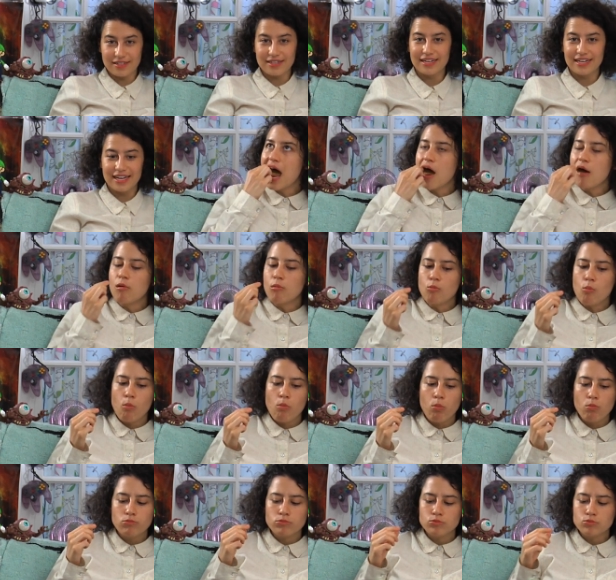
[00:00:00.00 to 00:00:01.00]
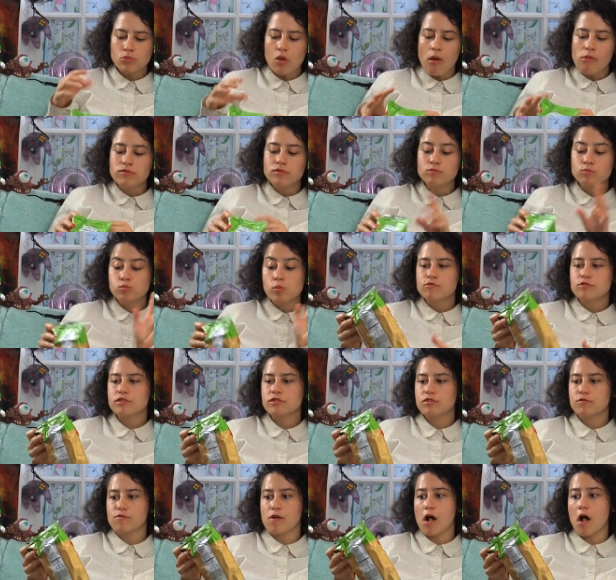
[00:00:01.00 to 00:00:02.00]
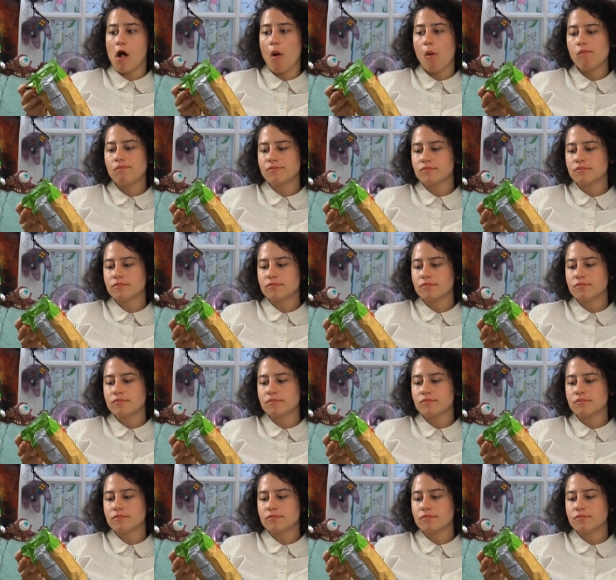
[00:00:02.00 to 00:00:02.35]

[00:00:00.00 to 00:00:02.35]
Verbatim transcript: First of all,